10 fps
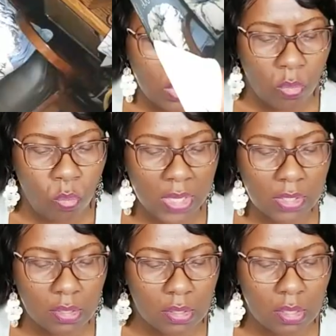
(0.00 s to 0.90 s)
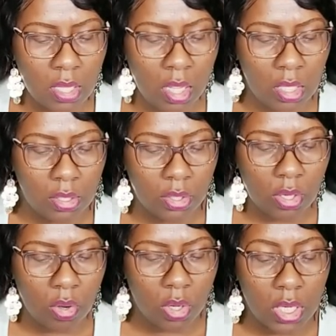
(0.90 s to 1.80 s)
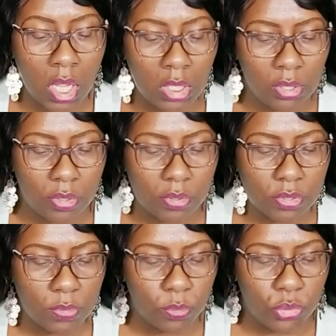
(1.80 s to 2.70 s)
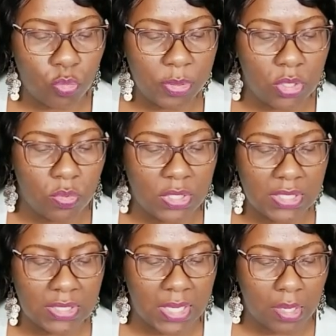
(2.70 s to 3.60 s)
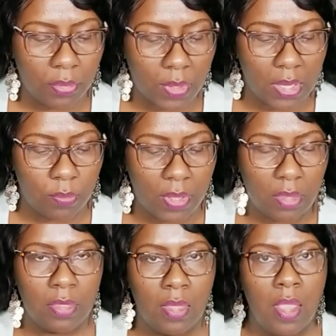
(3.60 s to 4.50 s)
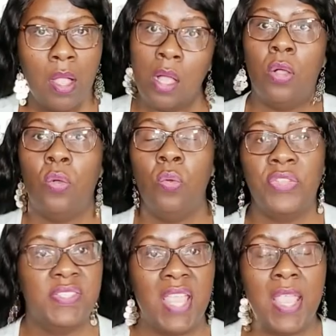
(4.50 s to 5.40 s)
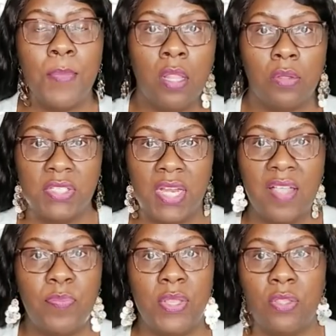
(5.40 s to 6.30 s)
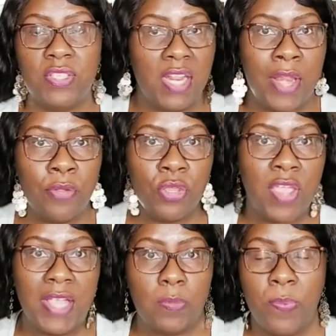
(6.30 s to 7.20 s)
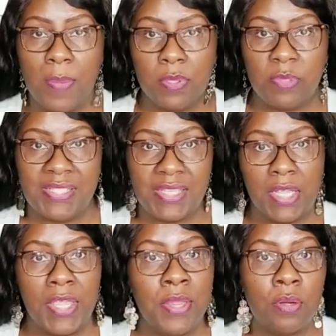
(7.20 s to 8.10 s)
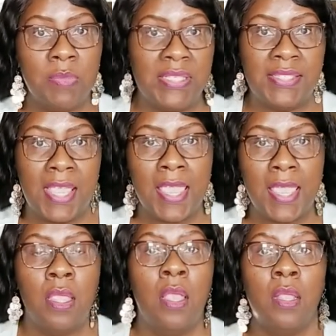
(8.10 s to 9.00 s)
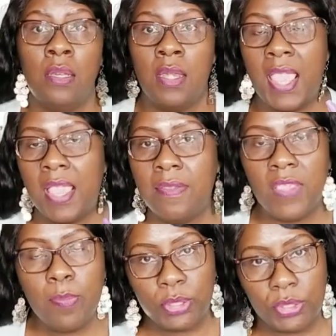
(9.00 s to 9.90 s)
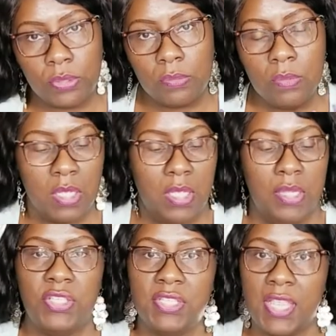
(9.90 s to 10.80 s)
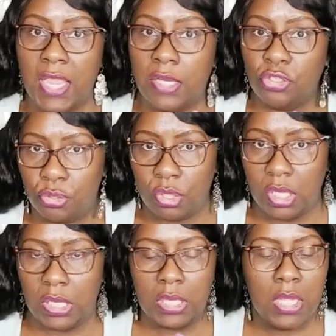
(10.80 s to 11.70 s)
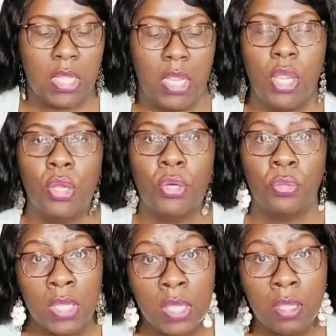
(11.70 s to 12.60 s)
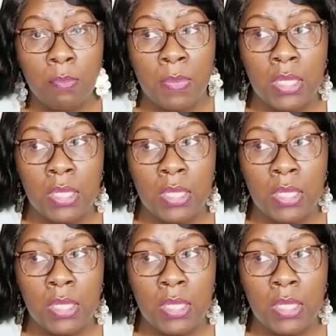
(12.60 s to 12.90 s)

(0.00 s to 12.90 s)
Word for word: What color or colors will you be using to decorate with? Oh, the same colors that I've been using, and I know you guys are probably sick of hearing me say it. Navy blue, sage green, cream,